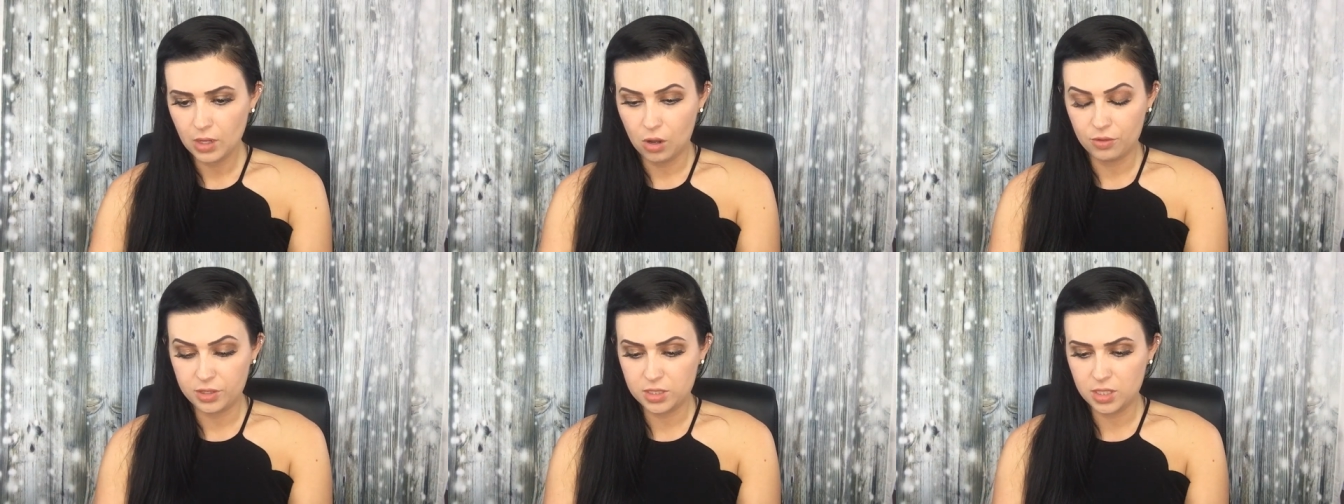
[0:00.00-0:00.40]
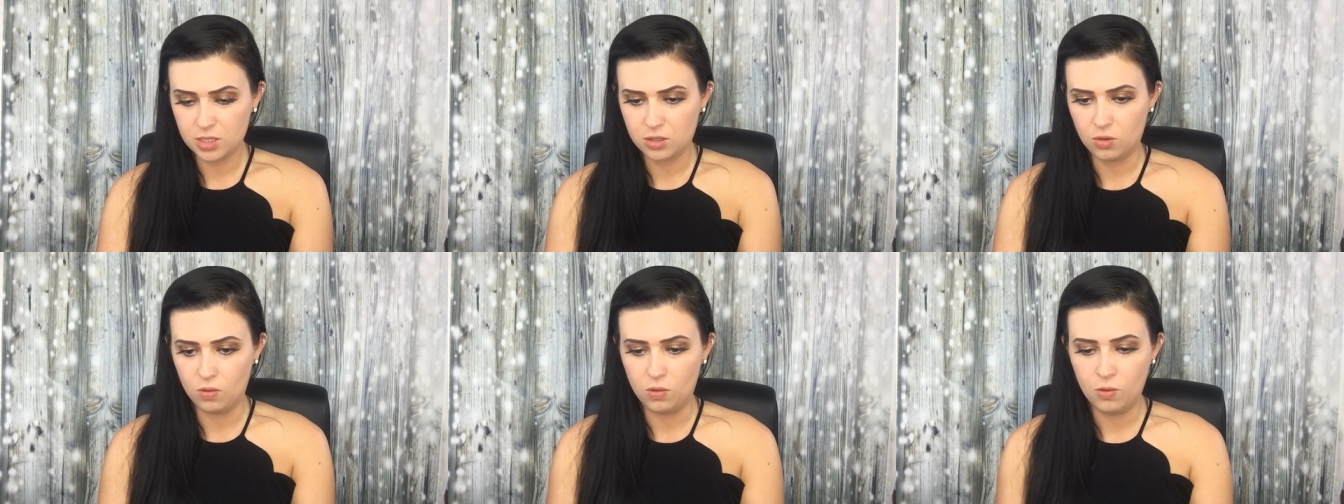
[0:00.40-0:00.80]
Oh, this
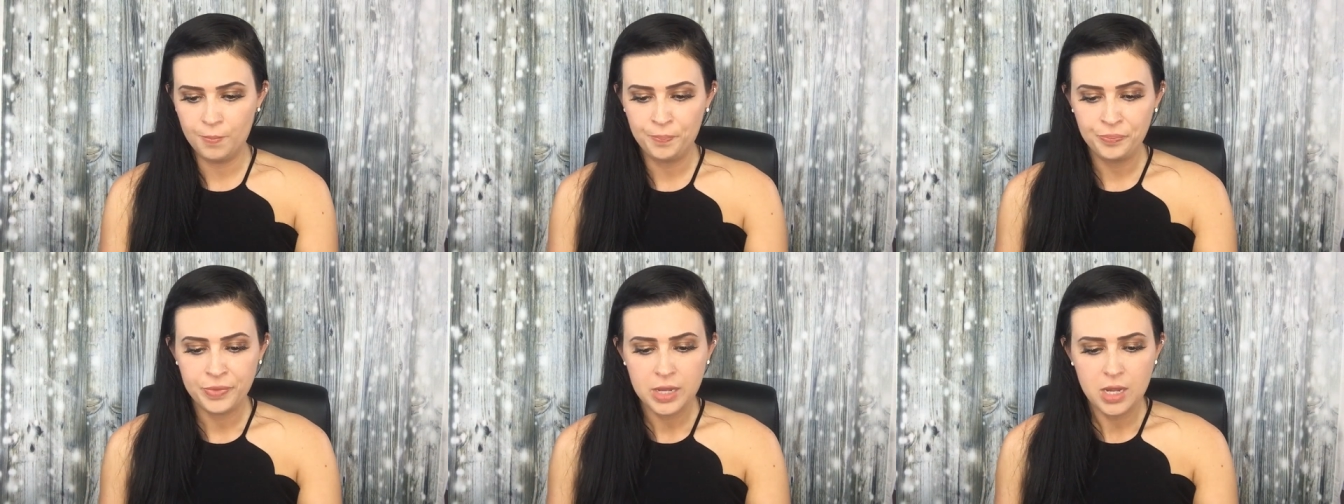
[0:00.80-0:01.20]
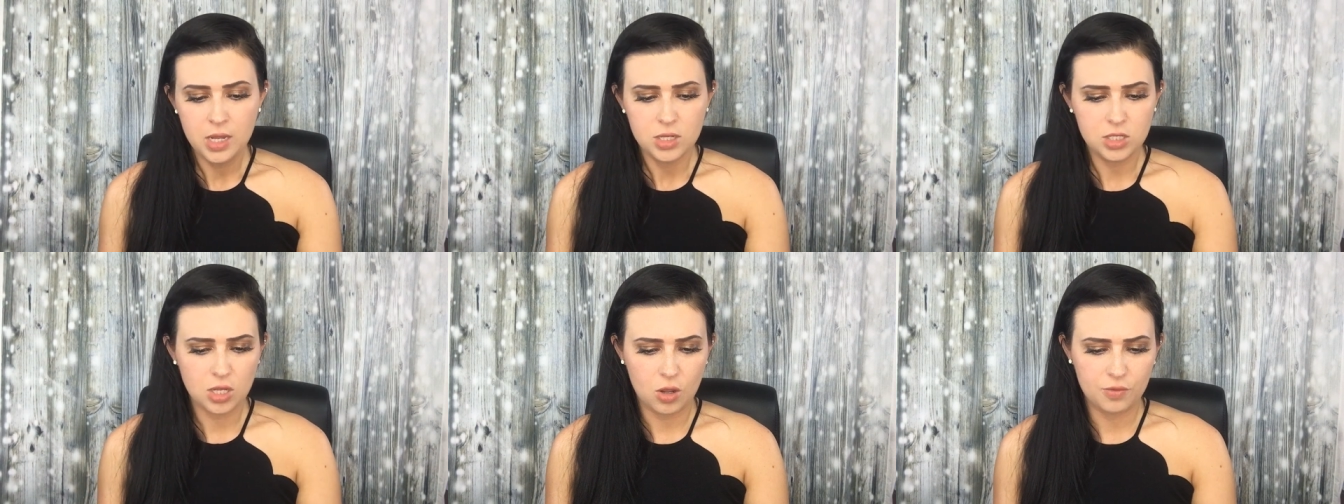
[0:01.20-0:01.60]
is cool.
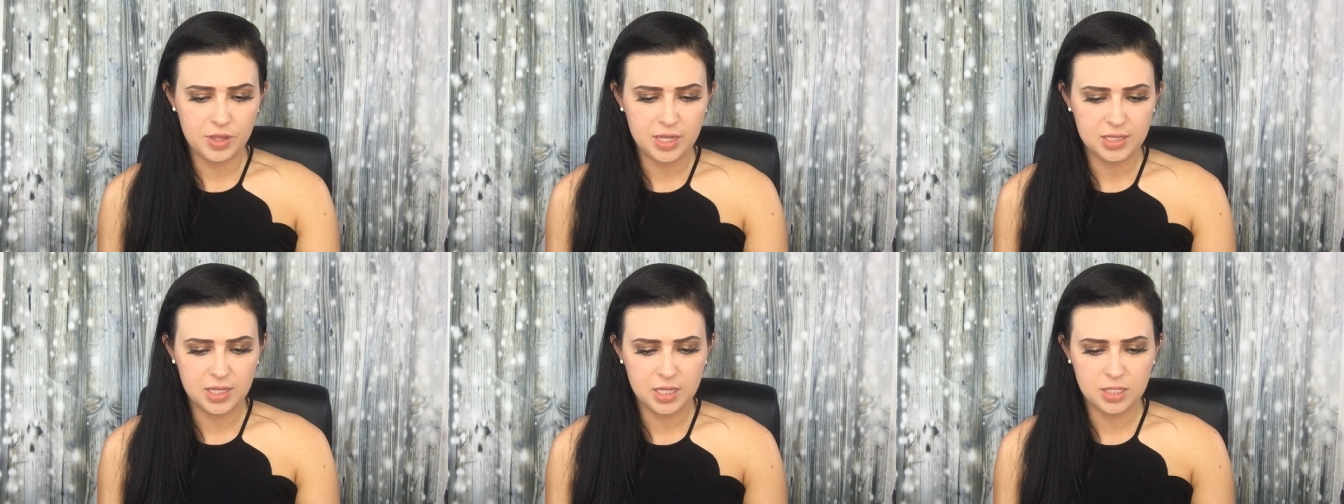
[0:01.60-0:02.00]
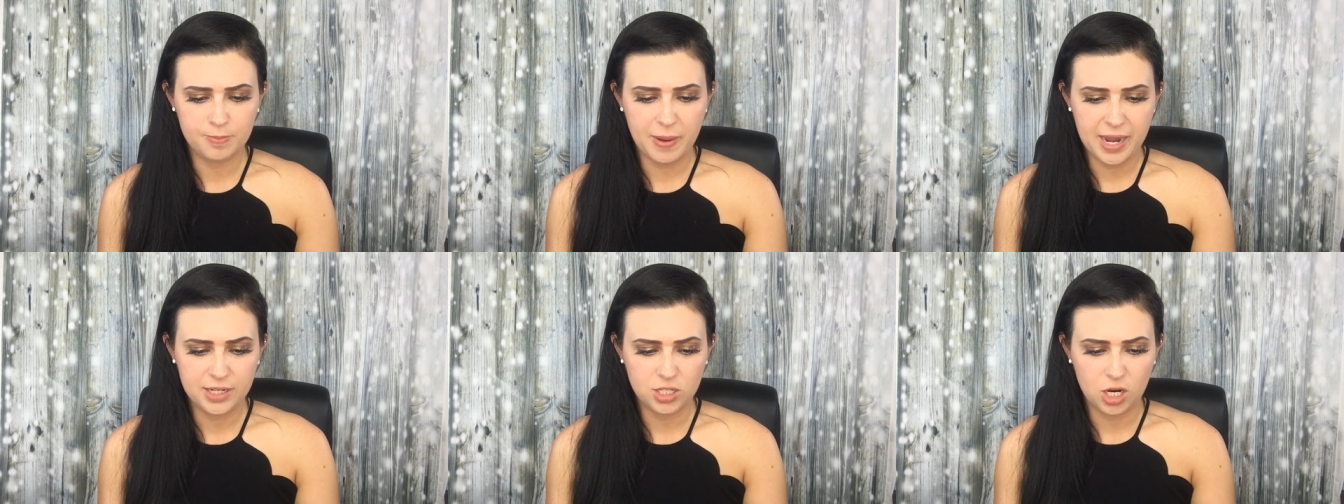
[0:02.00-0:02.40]
So this is
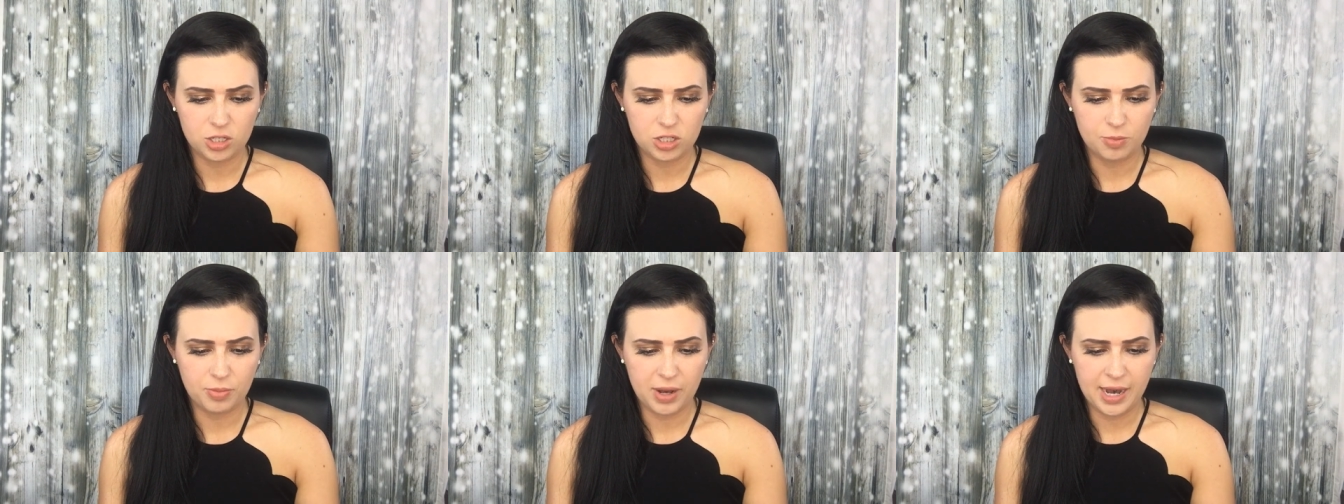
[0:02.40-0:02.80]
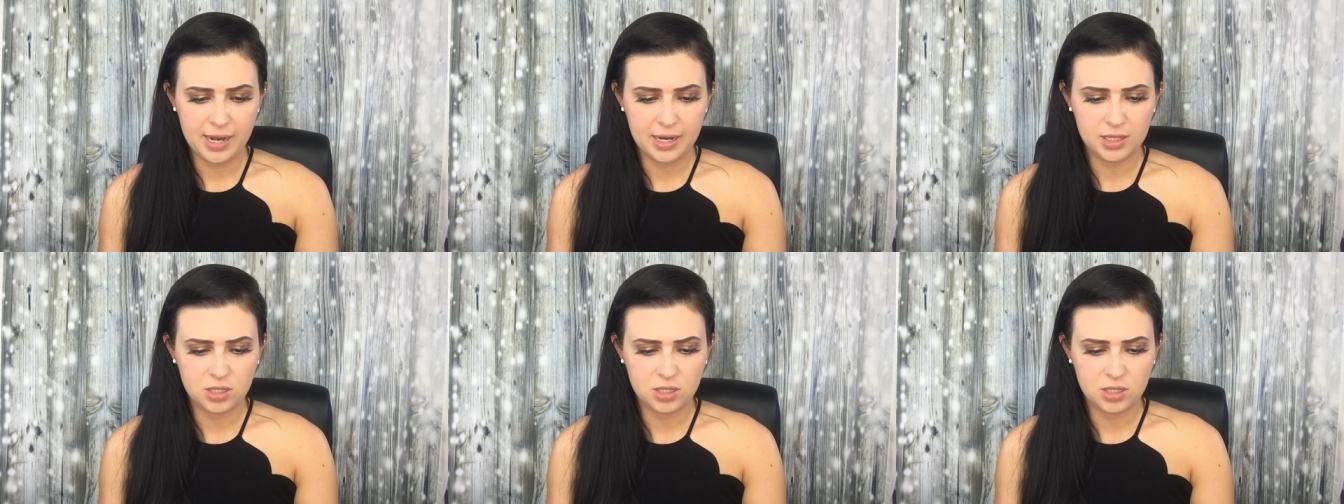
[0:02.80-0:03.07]
by Doctor Brandt.